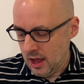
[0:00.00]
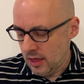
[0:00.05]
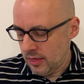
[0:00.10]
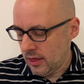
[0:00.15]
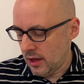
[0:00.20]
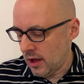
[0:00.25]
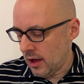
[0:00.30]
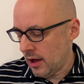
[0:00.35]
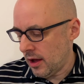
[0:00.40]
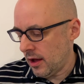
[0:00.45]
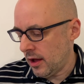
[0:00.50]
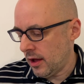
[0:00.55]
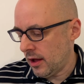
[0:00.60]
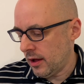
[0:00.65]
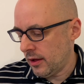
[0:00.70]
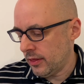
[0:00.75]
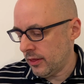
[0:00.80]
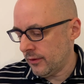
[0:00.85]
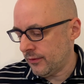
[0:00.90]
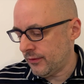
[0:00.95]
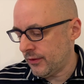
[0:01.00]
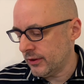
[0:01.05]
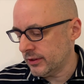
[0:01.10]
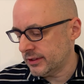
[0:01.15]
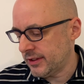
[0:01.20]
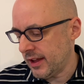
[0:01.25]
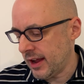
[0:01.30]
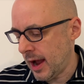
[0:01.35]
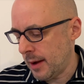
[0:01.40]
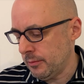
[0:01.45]
The
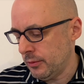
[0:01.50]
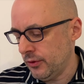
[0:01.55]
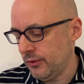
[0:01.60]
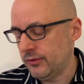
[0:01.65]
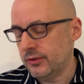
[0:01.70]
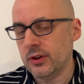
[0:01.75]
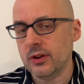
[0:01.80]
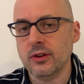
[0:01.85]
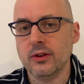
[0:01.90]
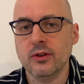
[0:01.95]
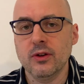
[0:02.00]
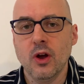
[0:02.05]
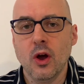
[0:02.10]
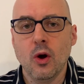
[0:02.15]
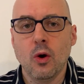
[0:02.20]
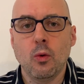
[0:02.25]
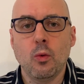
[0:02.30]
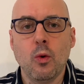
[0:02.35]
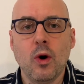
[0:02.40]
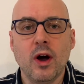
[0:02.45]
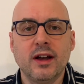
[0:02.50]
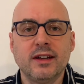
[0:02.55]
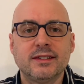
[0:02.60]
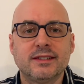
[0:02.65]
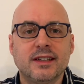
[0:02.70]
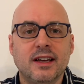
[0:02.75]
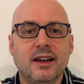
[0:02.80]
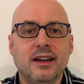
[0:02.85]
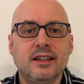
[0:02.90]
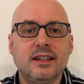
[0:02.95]
first thing I moved to
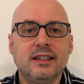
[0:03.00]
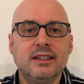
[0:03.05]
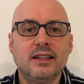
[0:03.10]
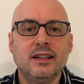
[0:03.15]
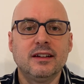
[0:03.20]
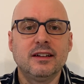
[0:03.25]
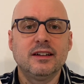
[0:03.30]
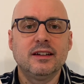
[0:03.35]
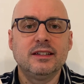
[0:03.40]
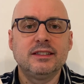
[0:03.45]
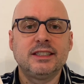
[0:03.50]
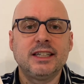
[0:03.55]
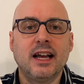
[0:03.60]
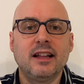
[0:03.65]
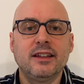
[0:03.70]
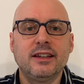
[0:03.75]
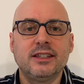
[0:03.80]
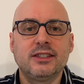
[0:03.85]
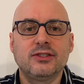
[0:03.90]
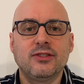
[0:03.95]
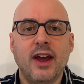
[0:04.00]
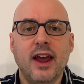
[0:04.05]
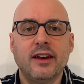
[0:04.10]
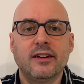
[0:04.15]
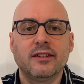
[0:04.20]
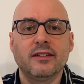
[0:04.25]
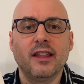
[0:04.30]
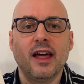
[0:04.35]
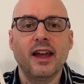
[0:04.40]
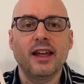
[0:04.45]
was a jelly
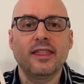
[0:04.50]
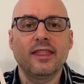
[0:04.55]
strainer like